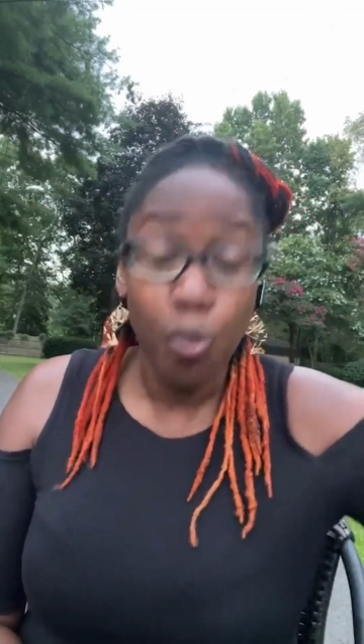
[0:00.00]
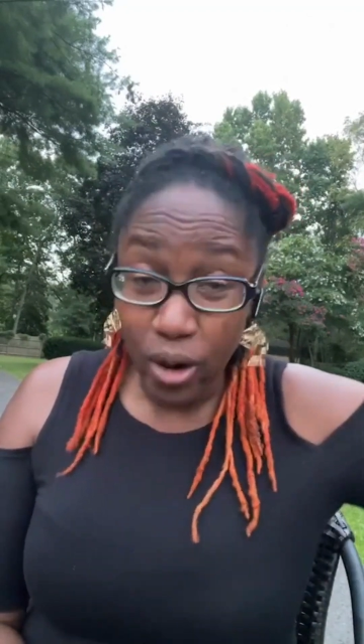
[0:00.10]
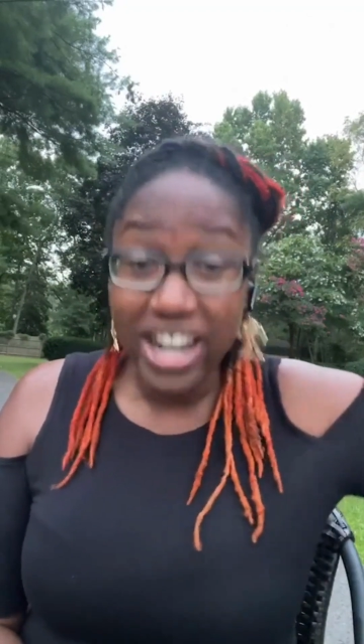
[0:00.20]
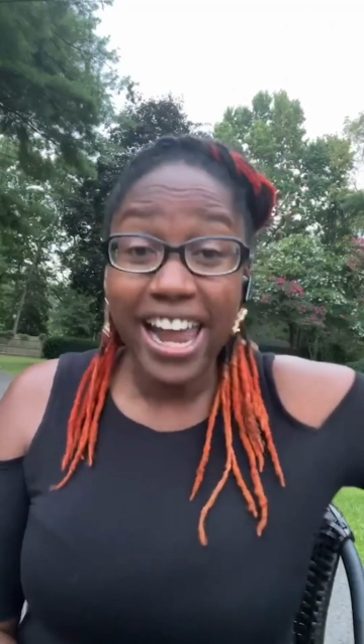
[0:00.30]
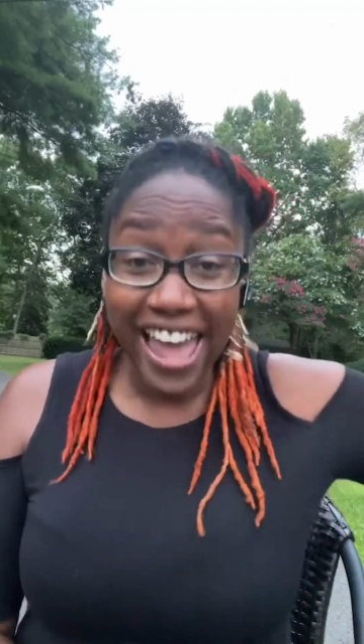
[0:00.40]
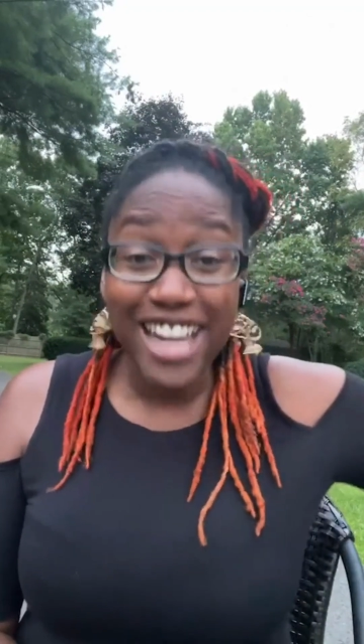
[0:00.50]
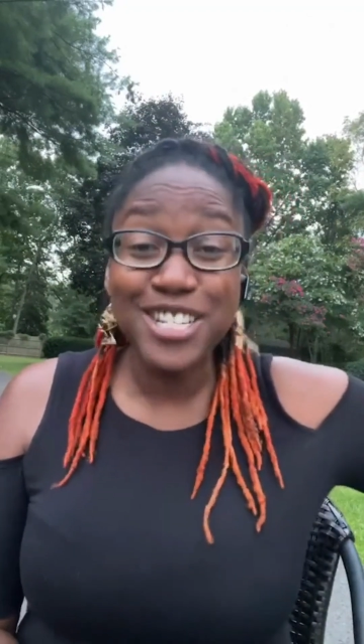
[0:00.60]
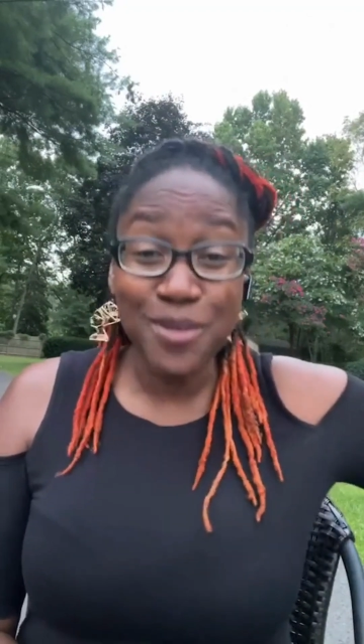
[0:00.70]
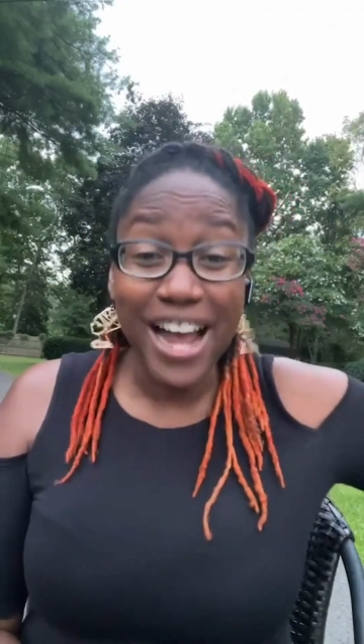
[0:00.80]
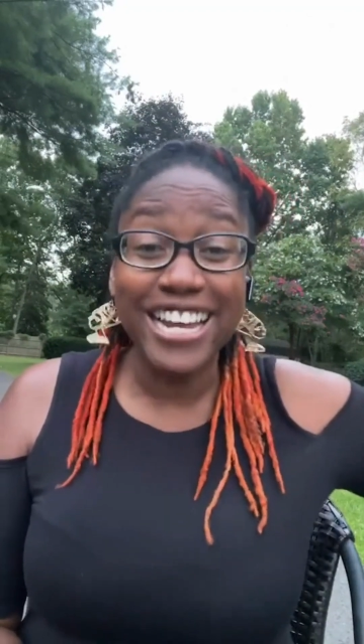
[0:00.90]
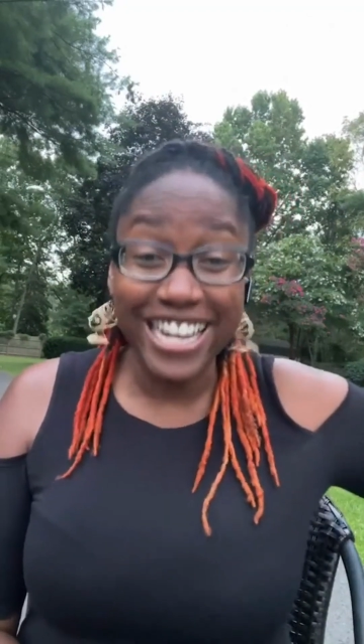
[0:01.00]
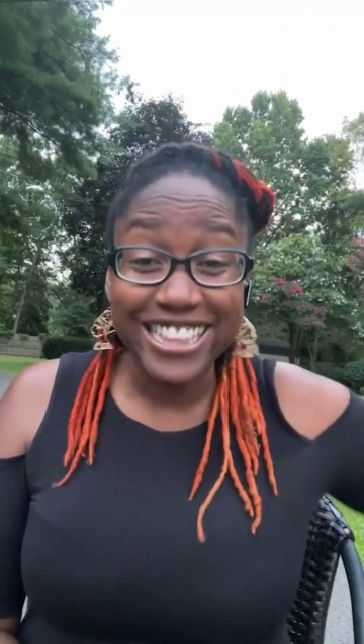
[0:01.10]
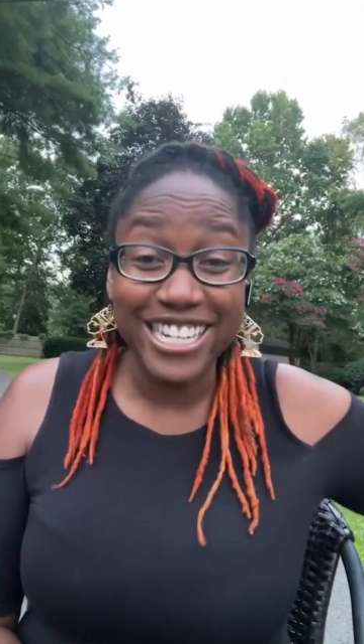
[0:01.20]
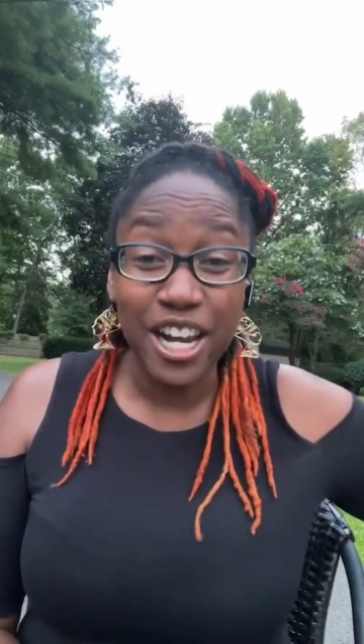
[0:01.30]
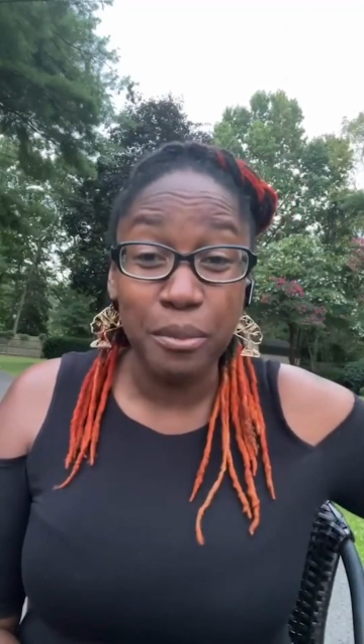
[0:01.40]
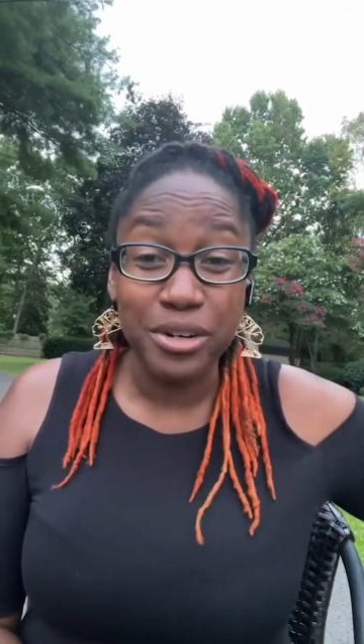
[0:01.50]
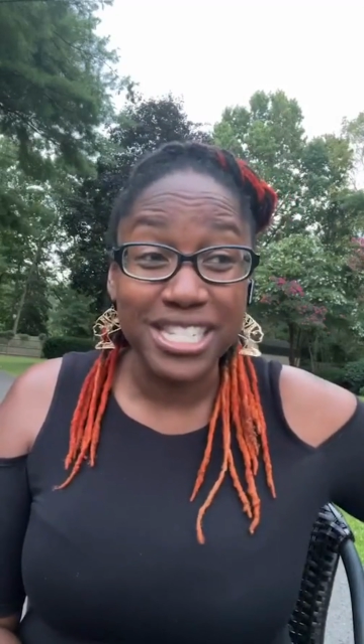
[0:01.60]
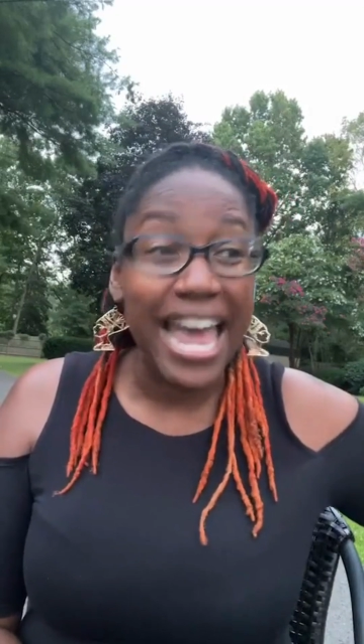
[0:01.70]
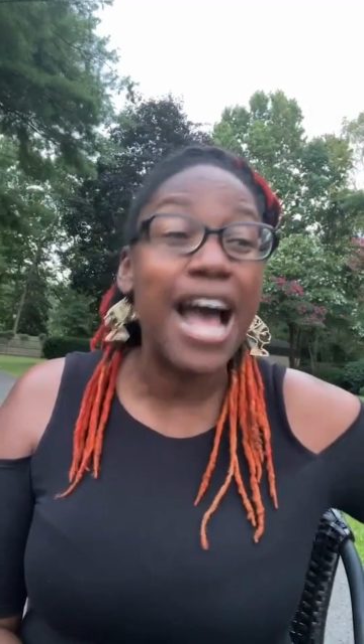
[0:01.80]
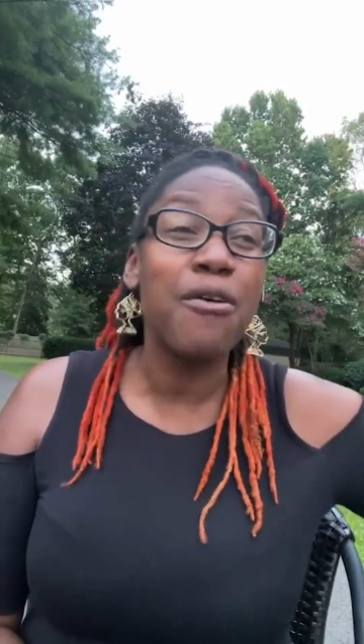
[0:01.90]
Where the heck do I get the
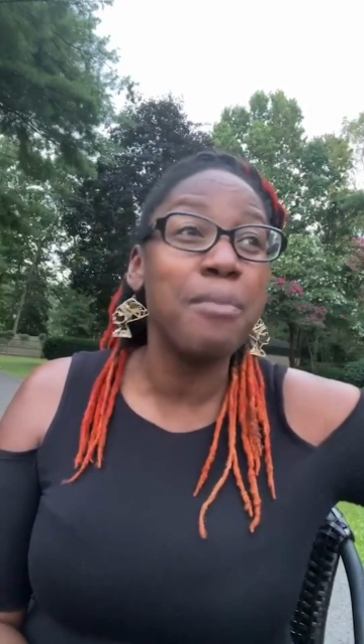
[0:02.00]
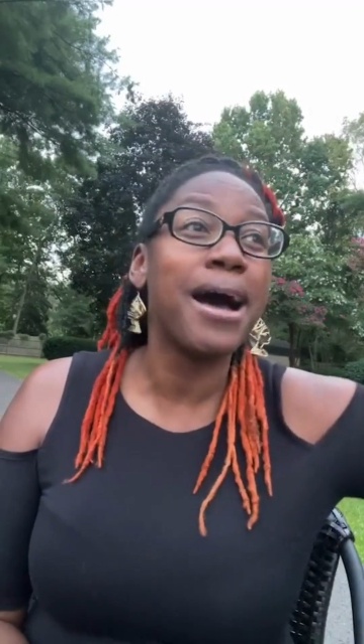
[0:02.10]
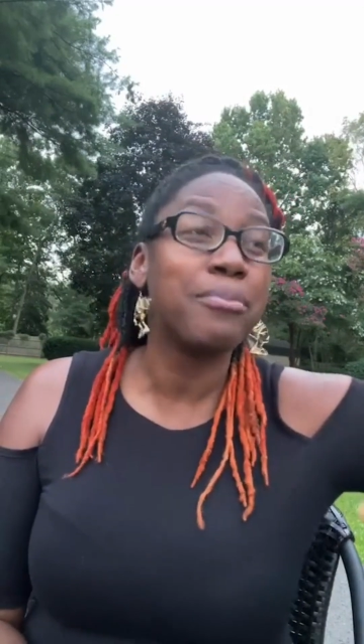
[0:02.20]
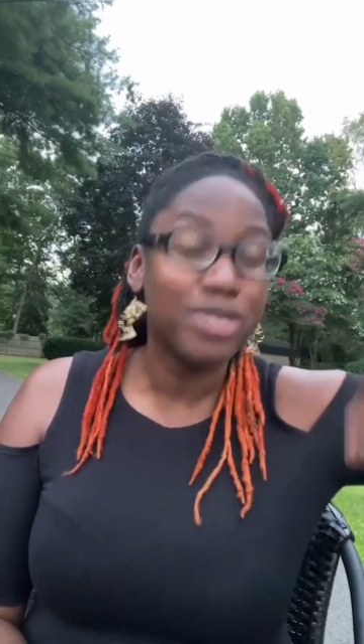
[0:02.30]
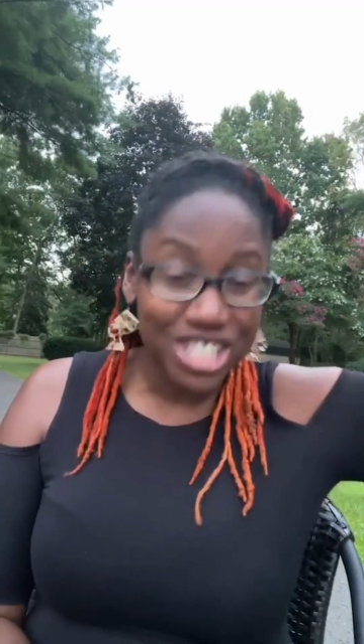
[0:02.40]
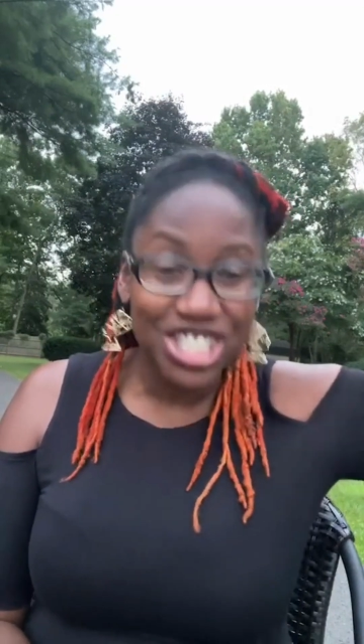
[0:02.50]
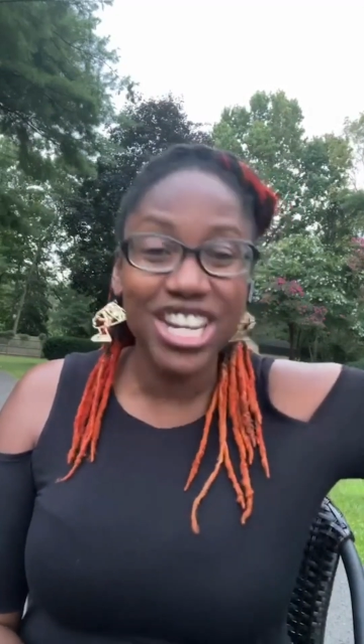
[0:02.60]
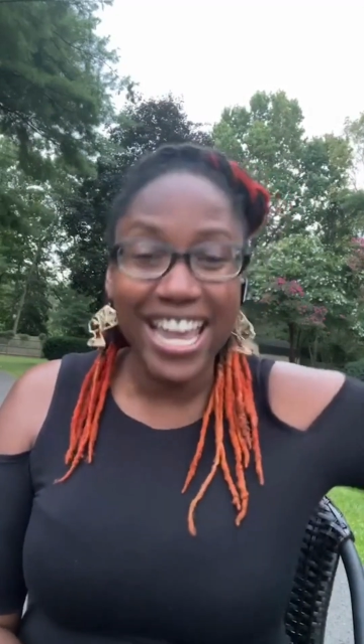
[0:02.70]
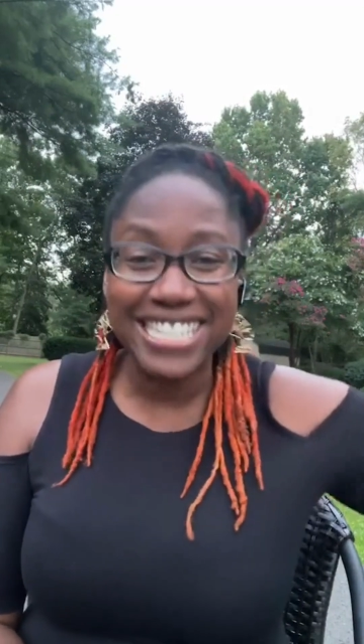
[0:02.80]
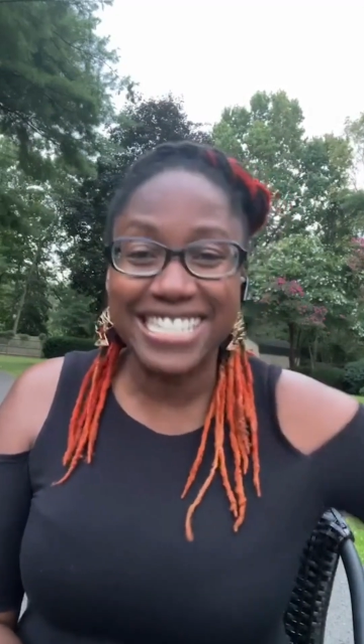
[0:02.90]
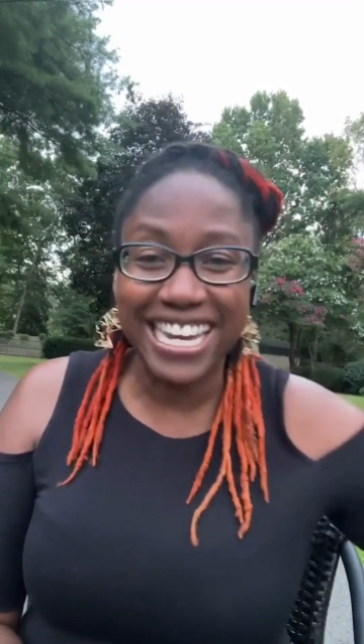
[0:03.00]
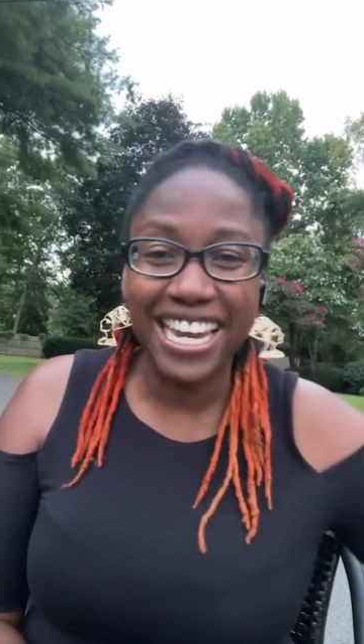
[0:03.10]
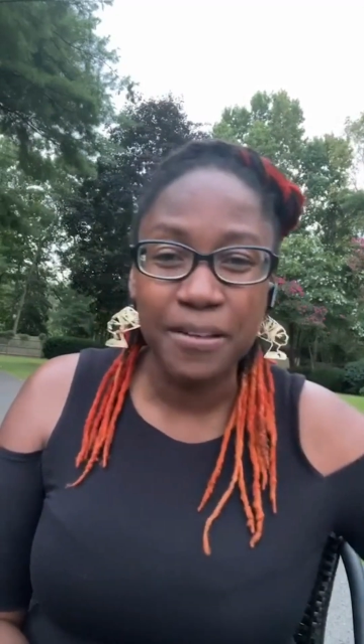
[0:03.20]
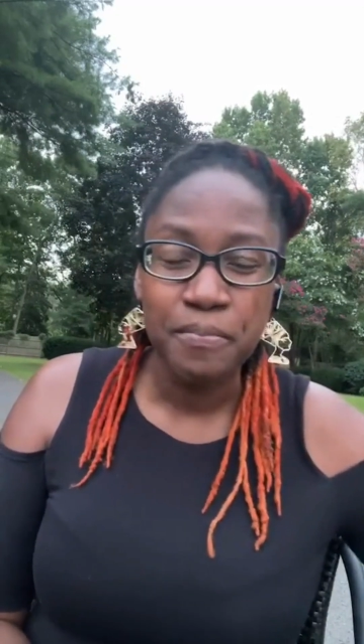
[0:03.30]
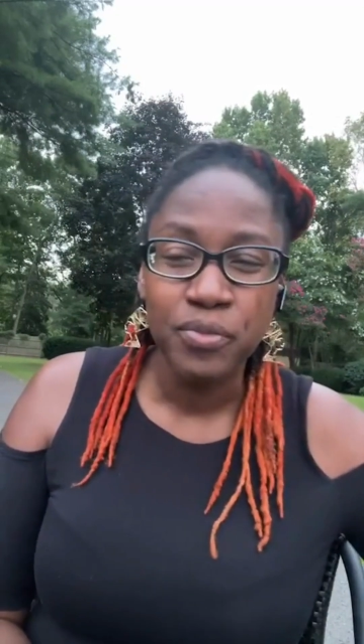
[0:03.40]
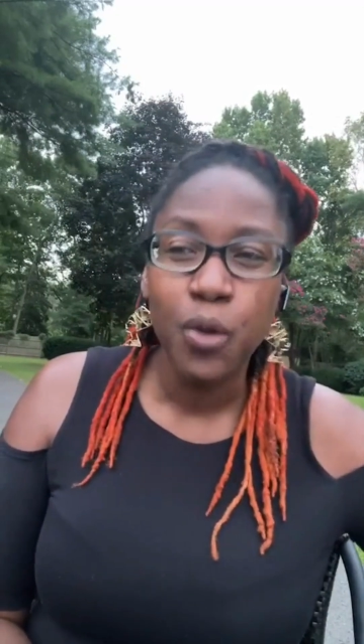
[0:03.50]
numbers? How am I projecting